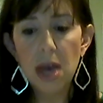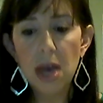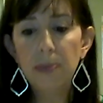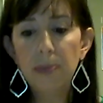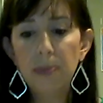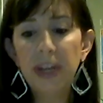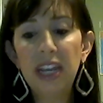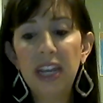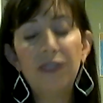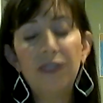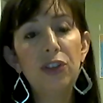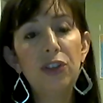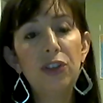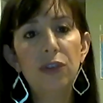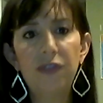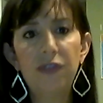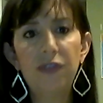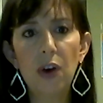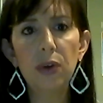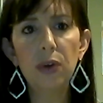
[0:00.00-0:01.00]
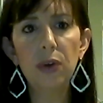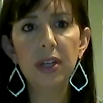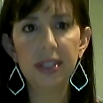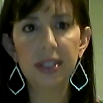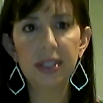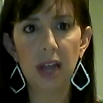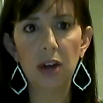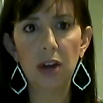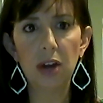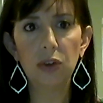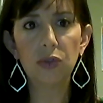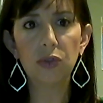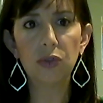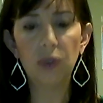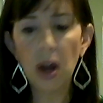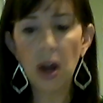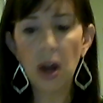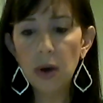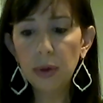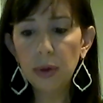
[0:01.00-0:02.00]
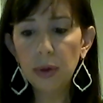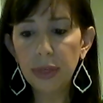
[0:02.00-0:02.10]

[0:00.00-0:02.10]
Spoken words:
But if you focus on growth,